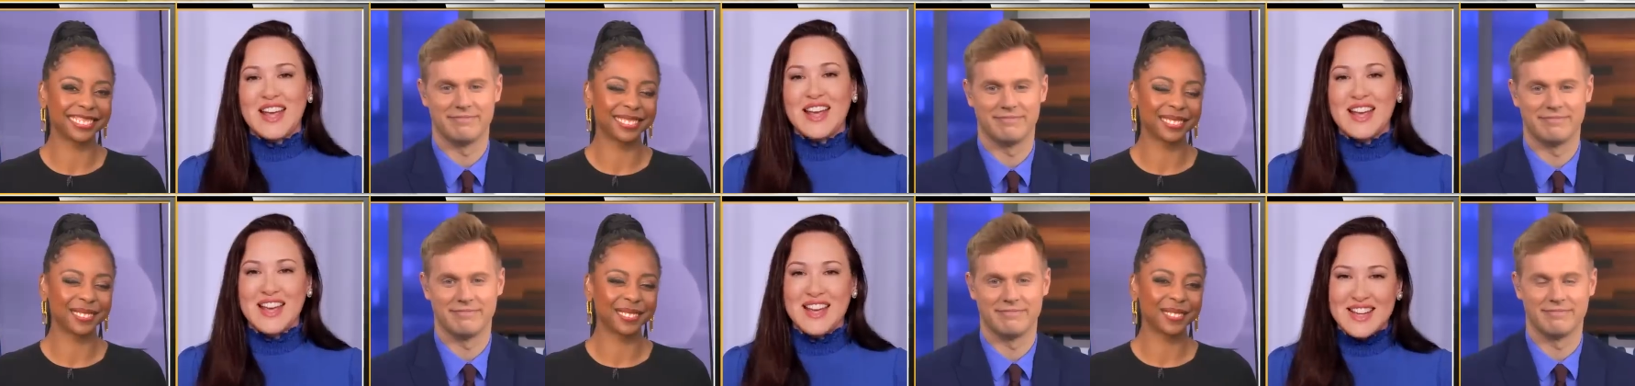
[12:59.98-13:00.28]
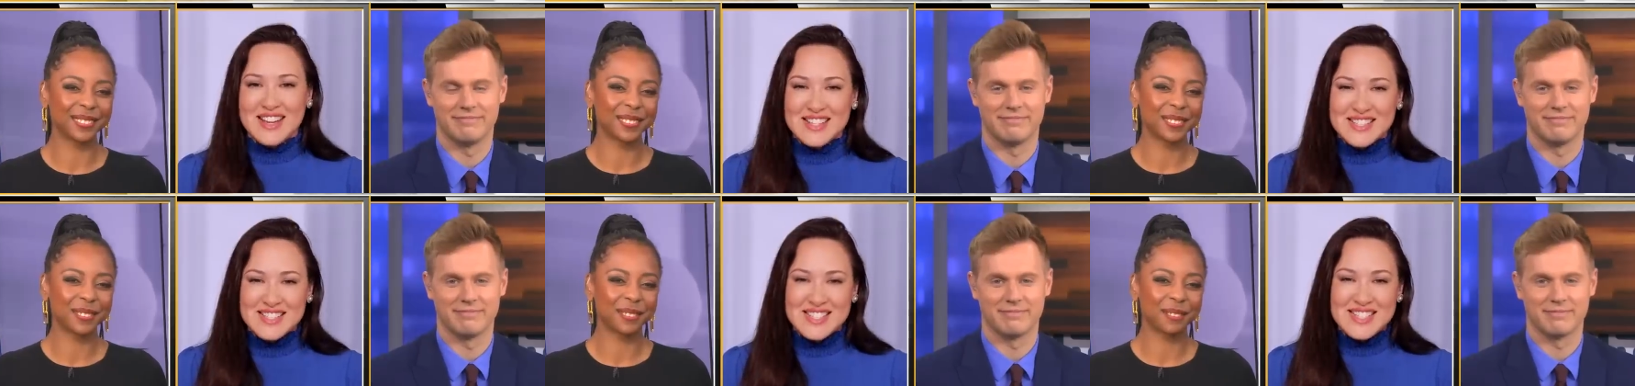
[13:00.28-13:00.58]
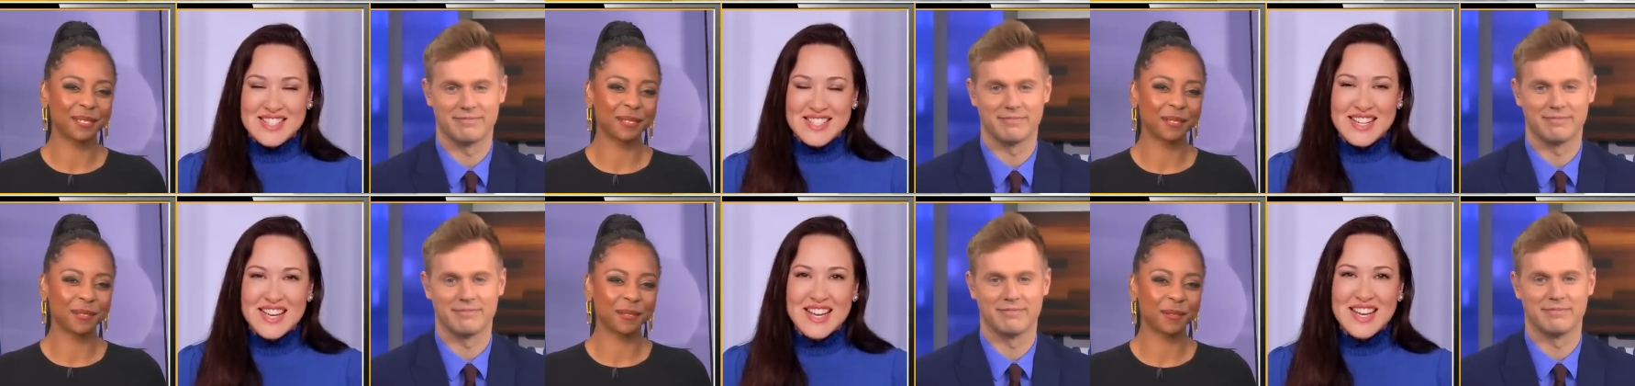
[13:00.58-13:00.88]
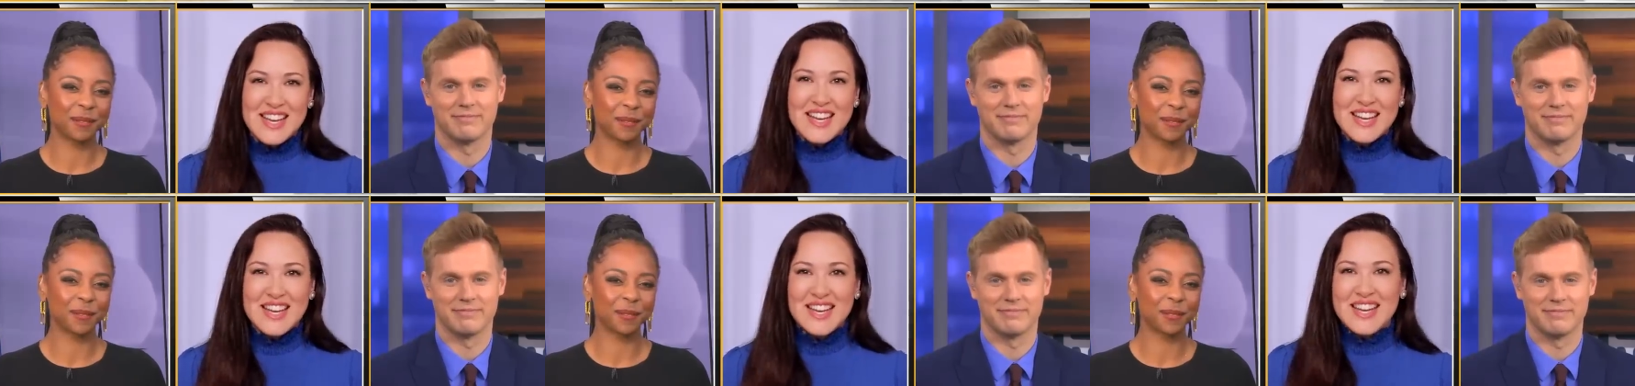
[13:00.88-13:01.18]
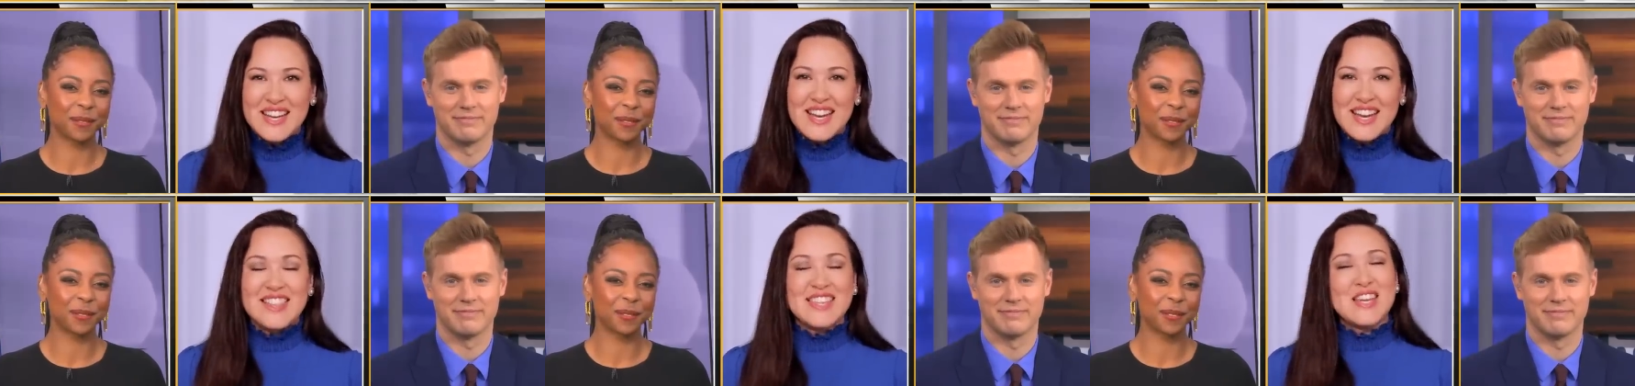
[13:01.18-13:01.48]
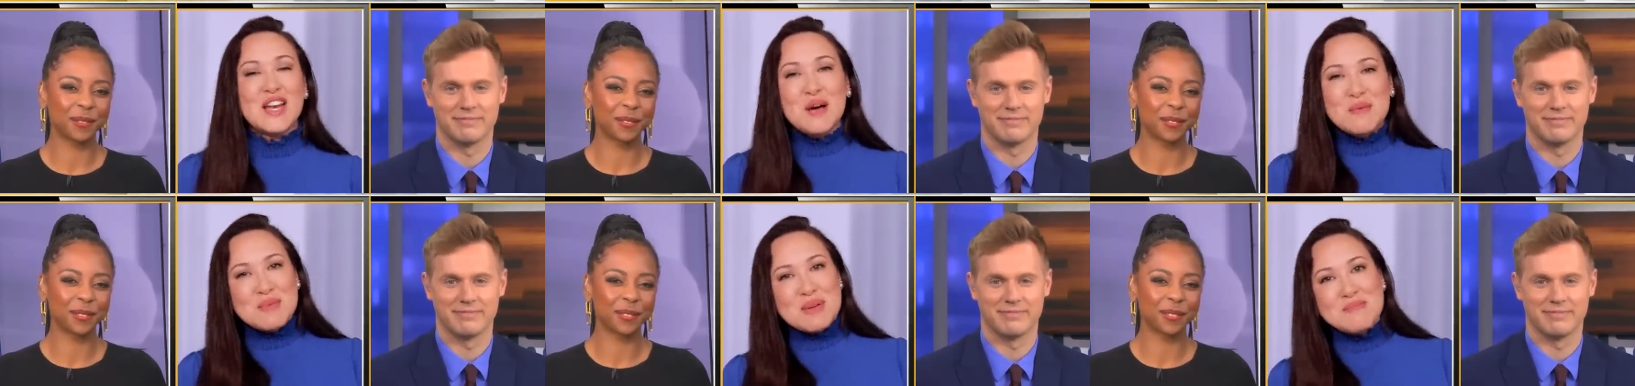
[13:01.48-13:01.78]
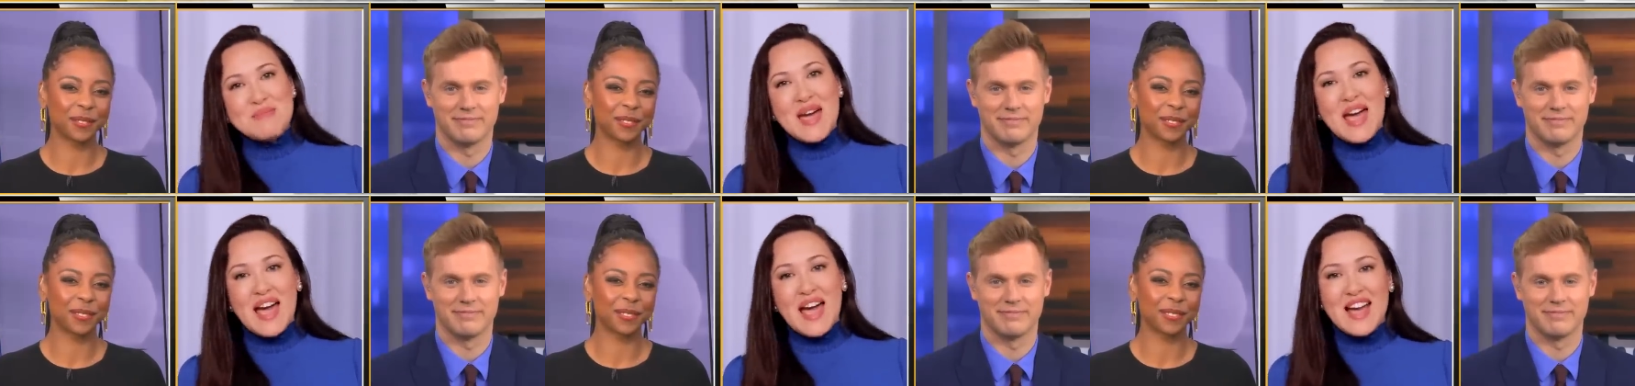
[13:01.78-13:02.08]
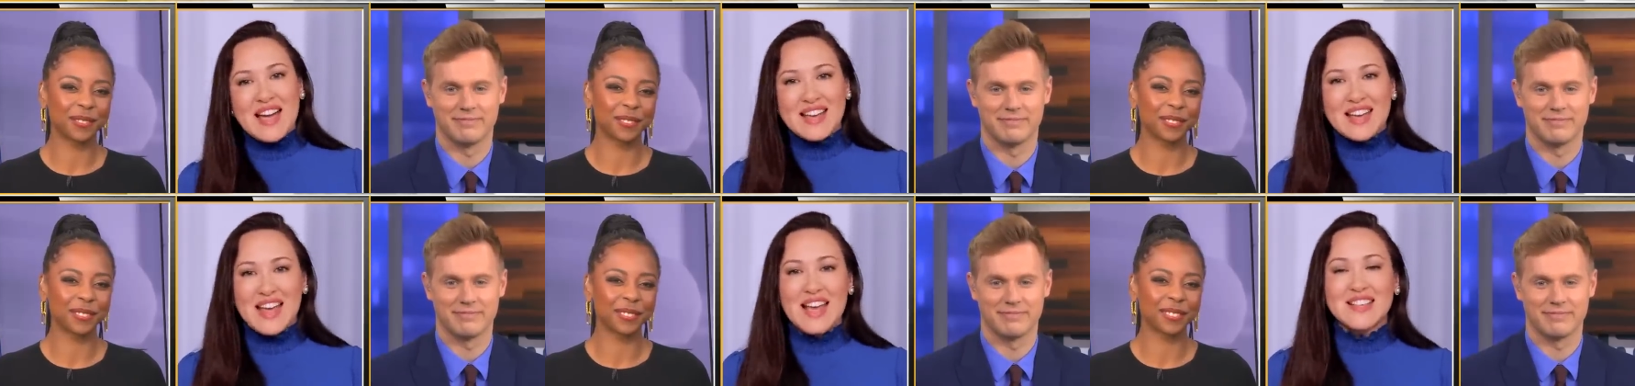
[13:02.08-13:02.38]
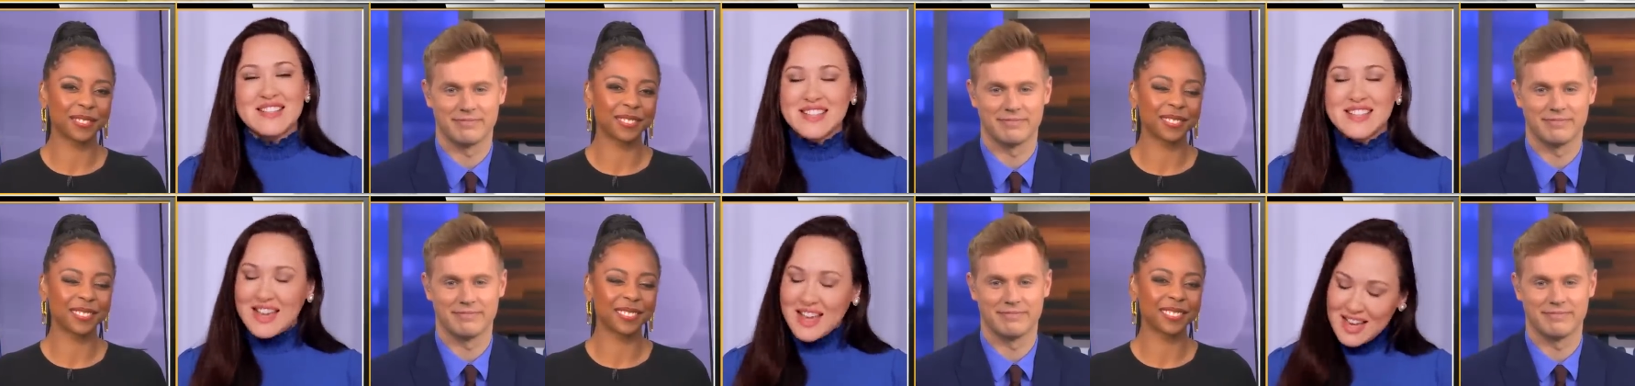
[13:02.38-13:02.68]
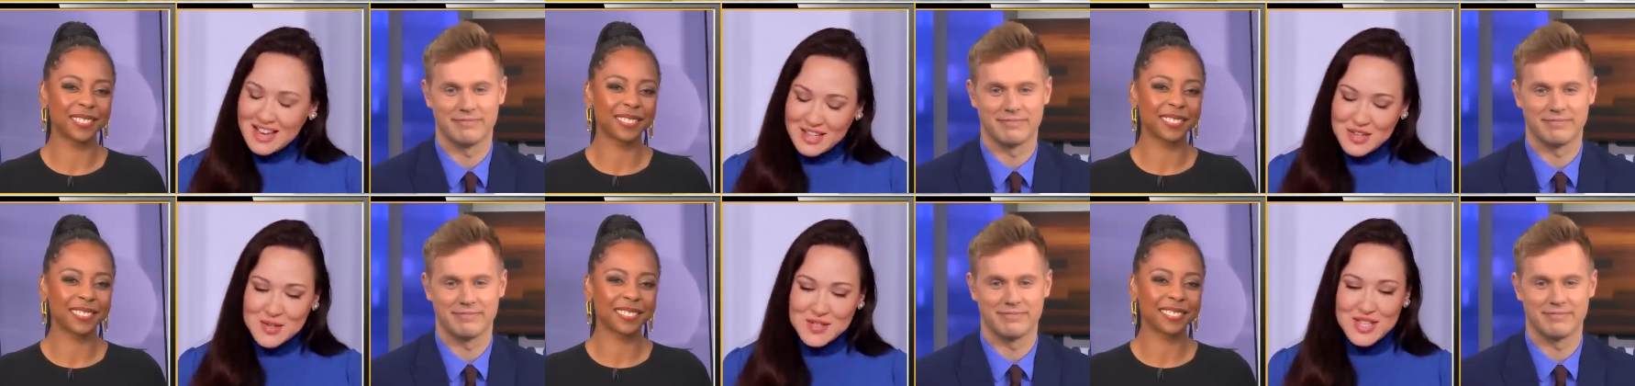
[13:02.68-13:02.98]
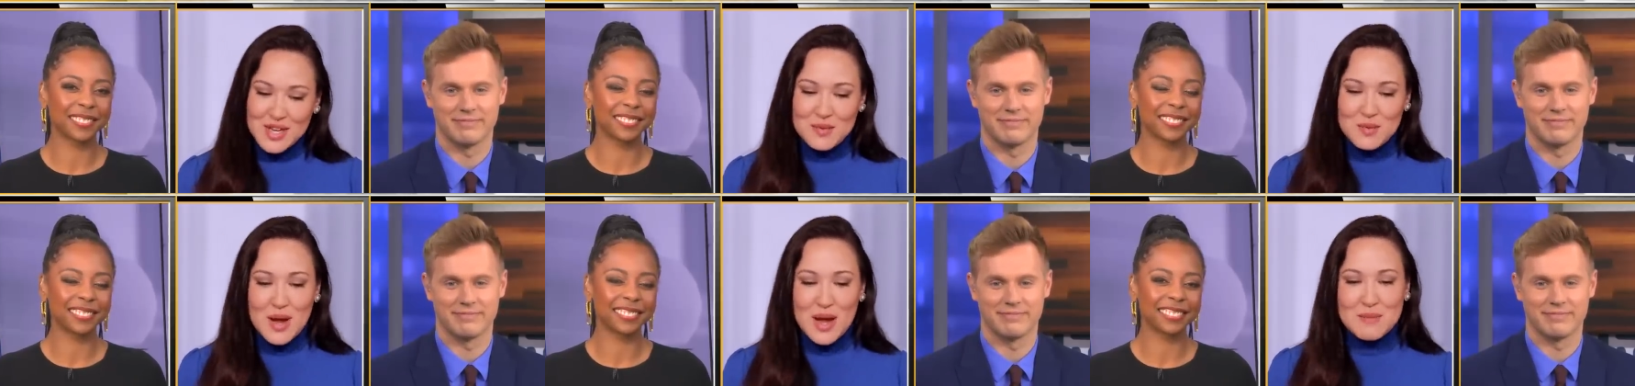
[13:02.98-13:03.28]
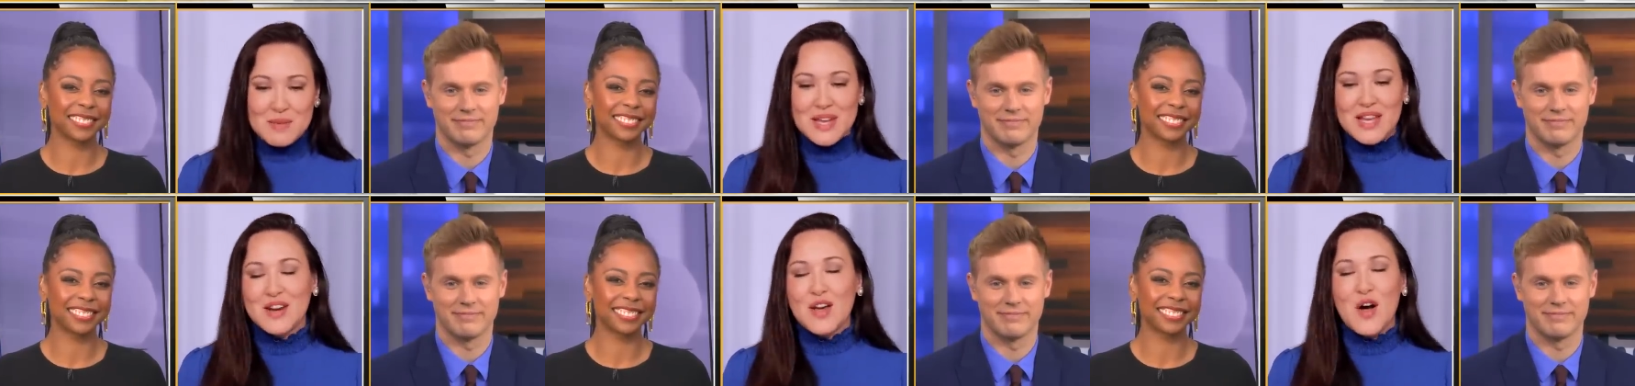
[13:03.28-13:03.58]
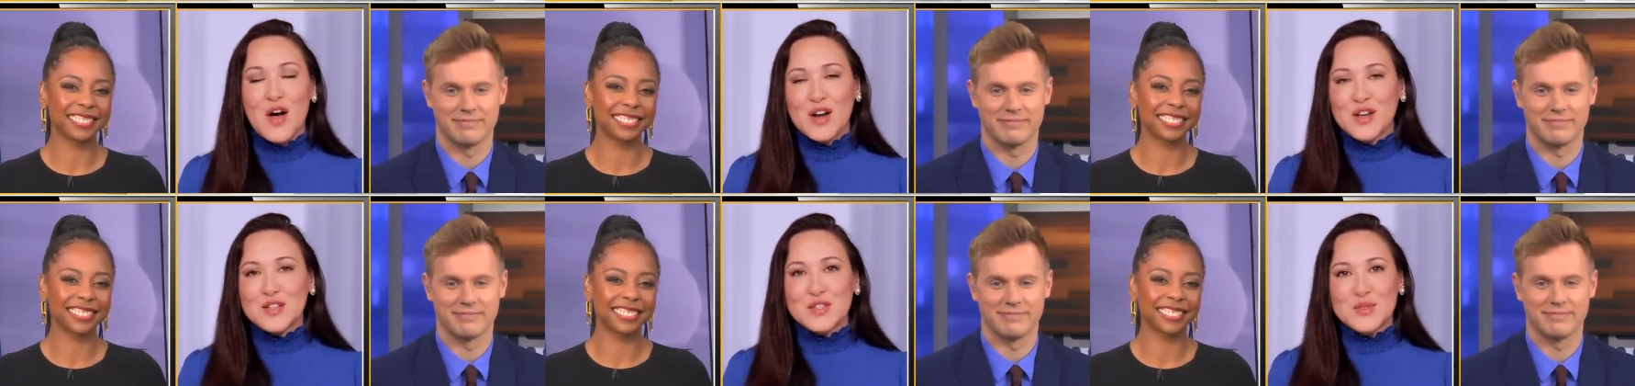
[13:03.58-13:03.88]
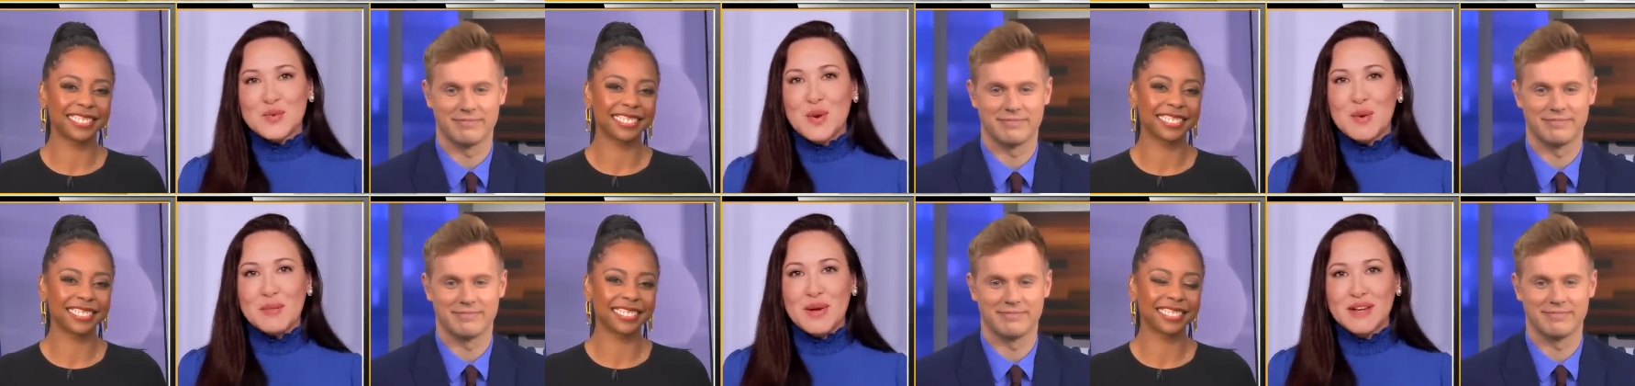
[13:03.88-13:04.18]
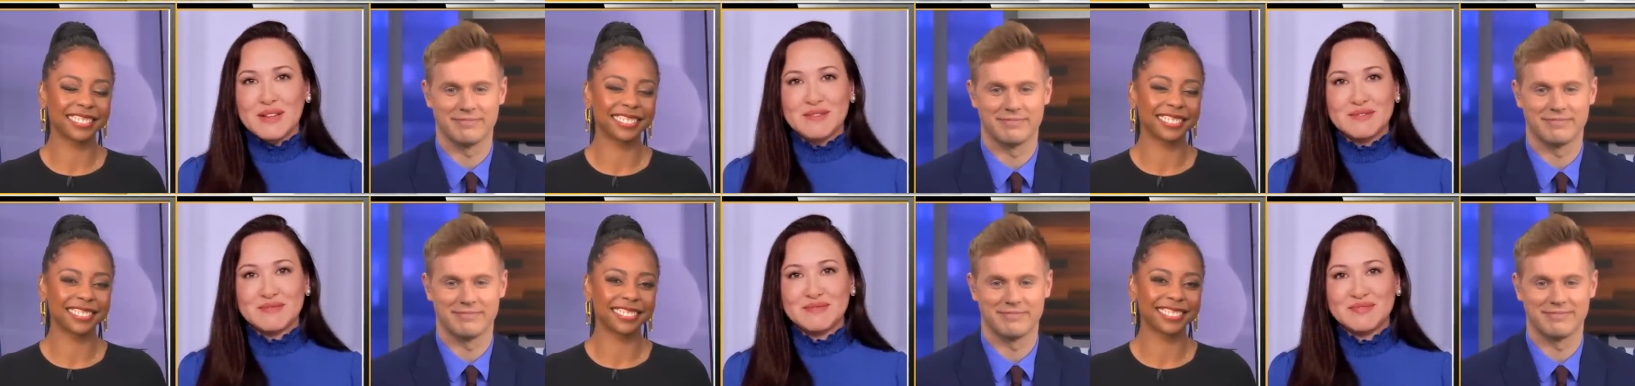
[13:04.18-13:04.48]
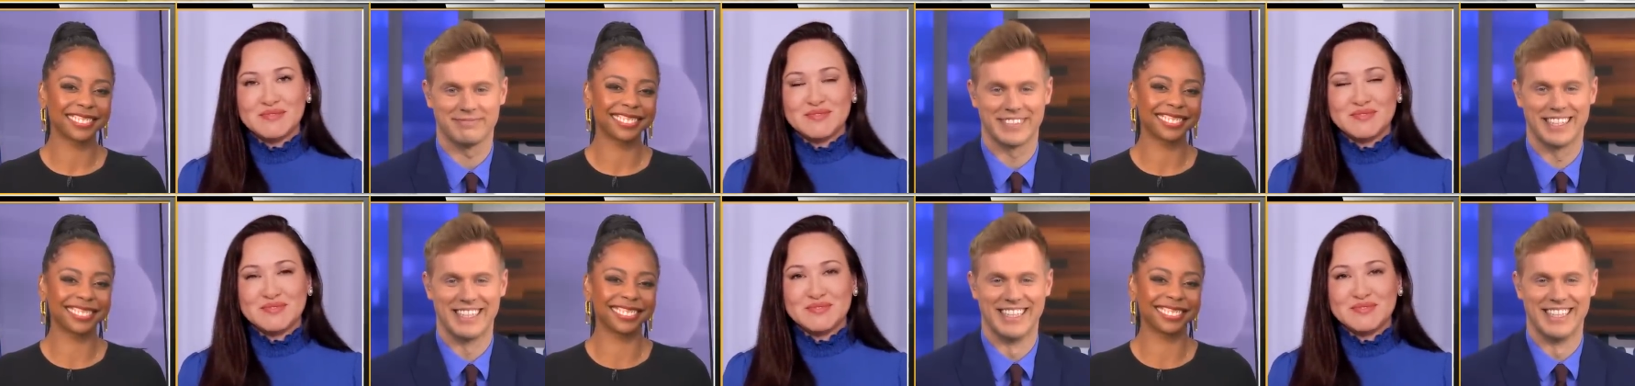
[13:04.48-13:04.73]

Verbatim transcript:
Speaker 1: and and then I'll be back as you said, Robby, an honest woman. you